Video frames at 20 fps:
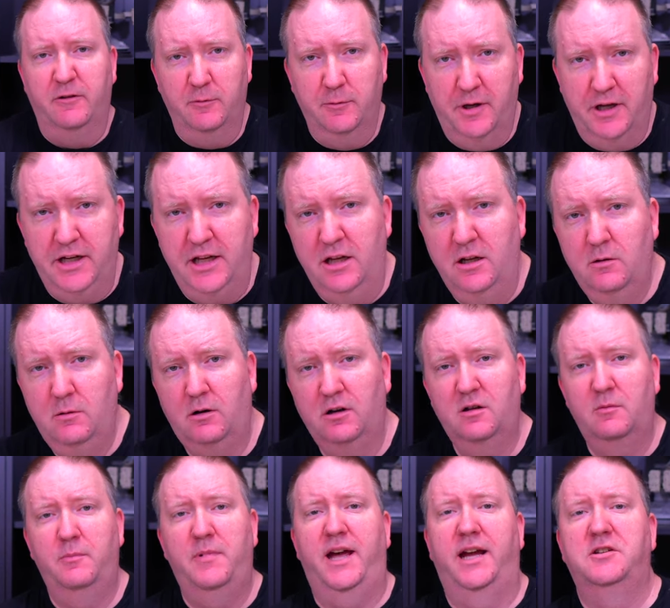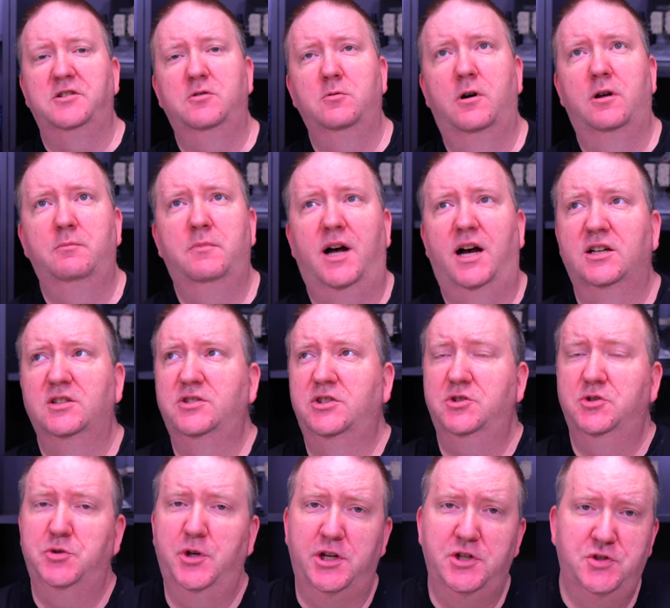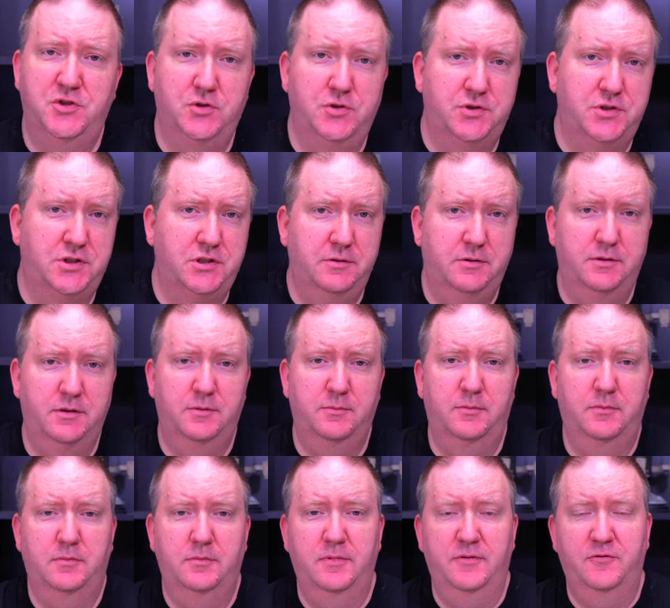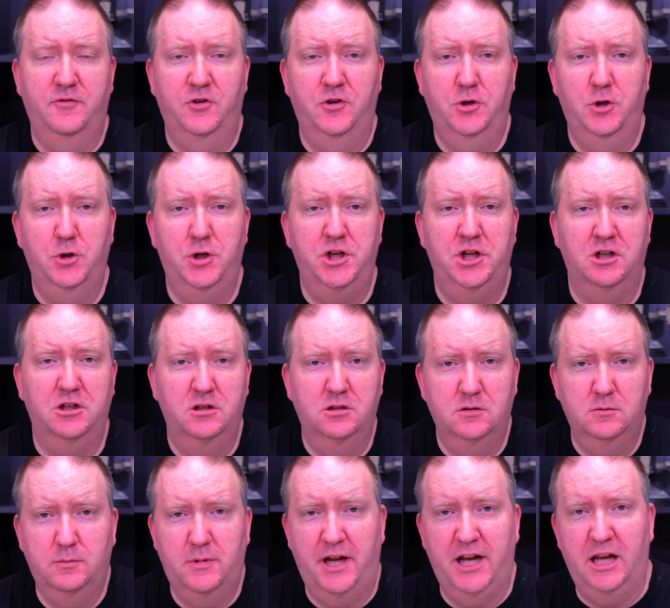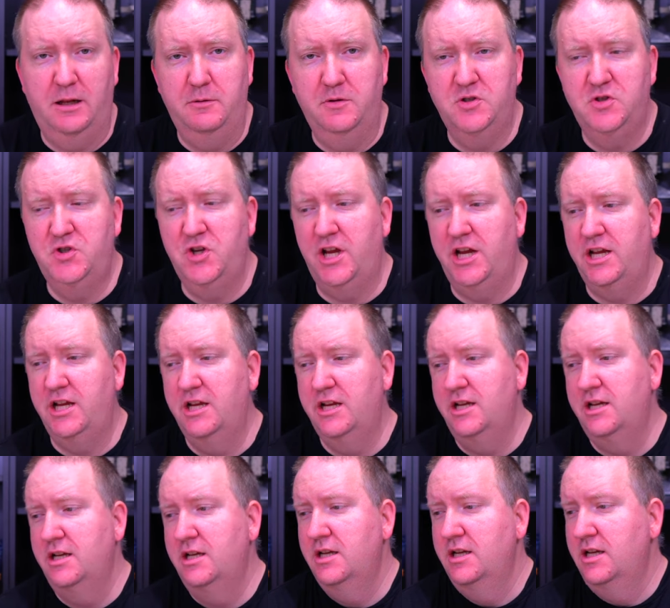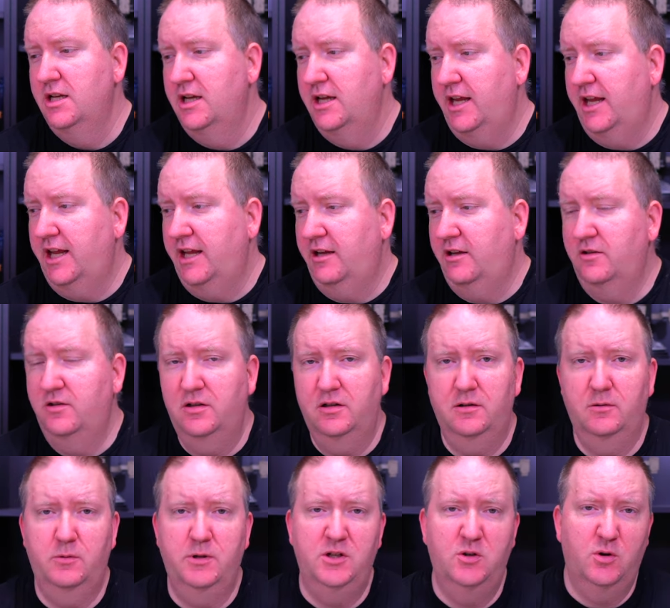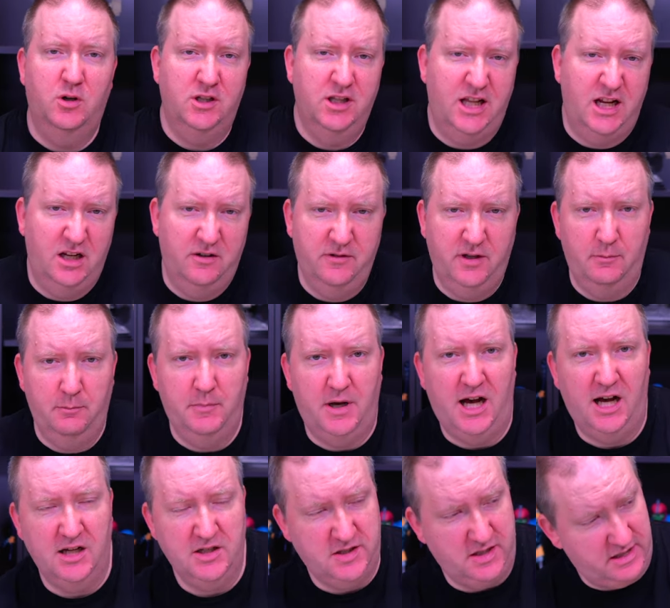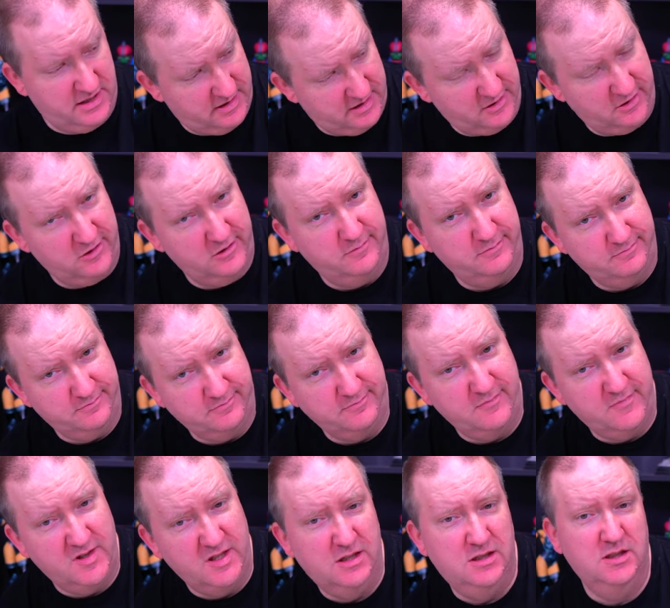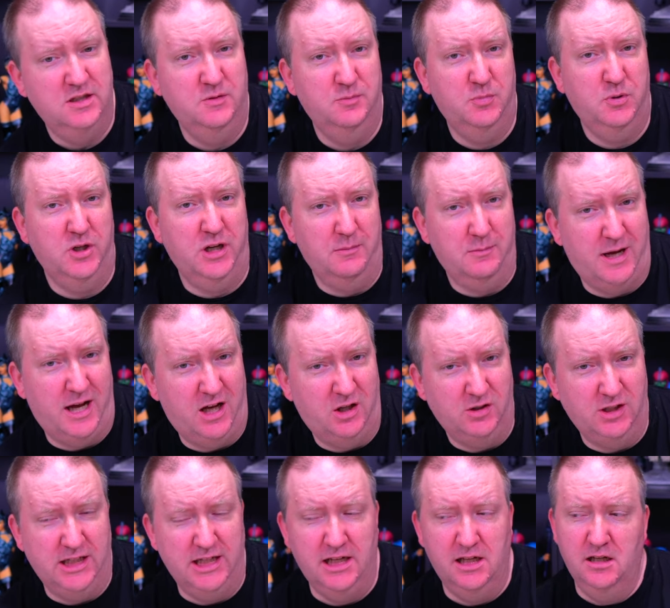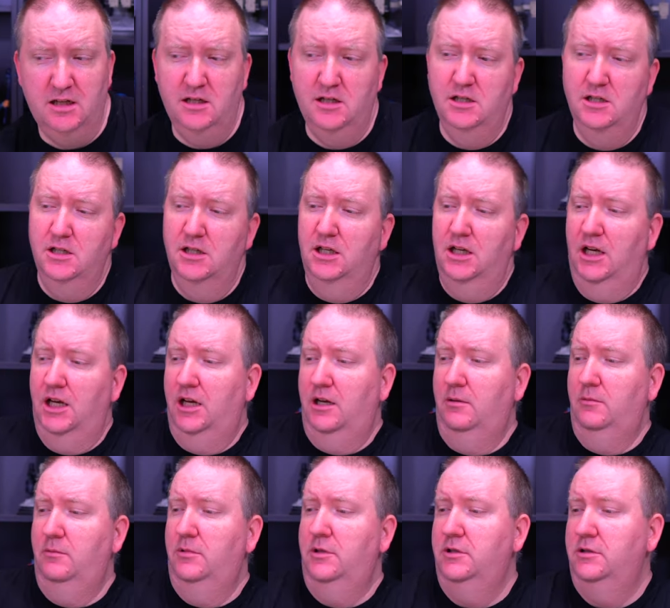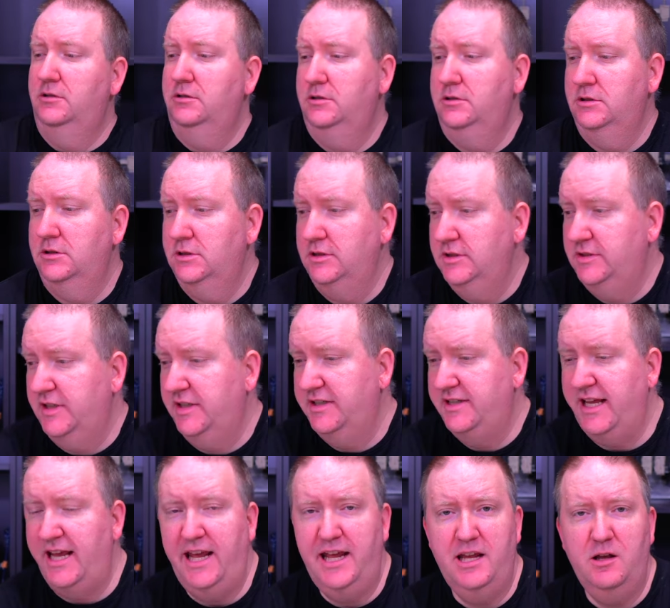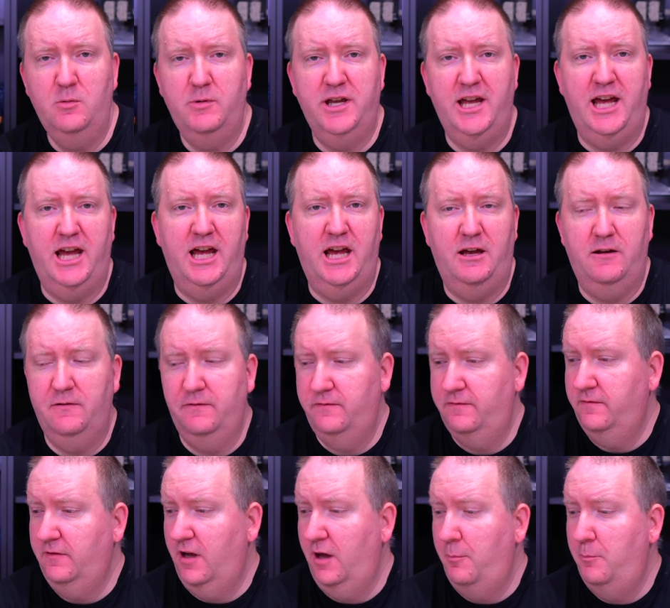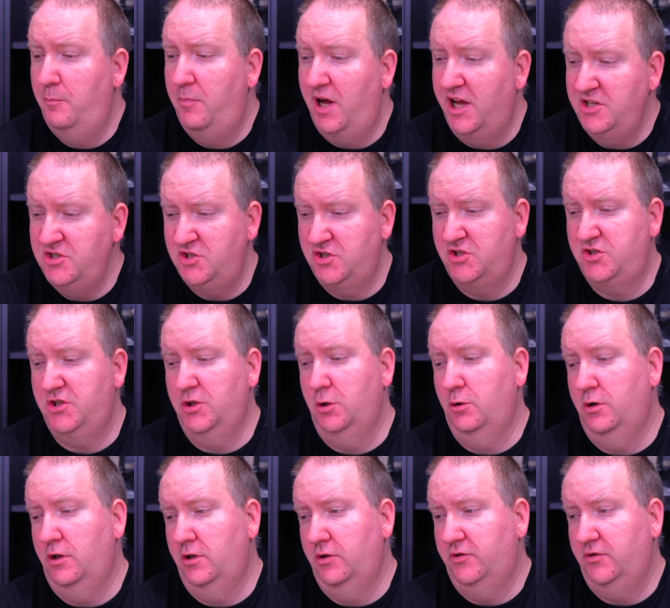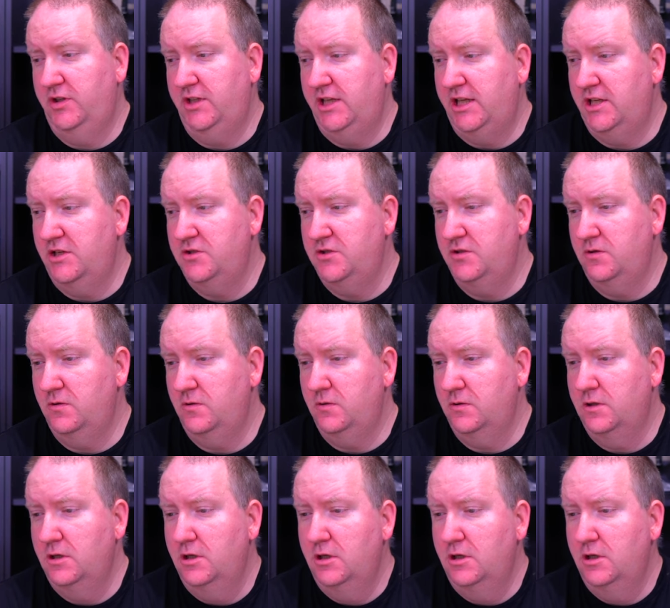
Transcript: everybody, welcome back to Unboxing Treasures. If you're new here, my name is Jay, and we do a lot of unboxings here, to put it mildly. Um, today we have a bunch of sodas to get to.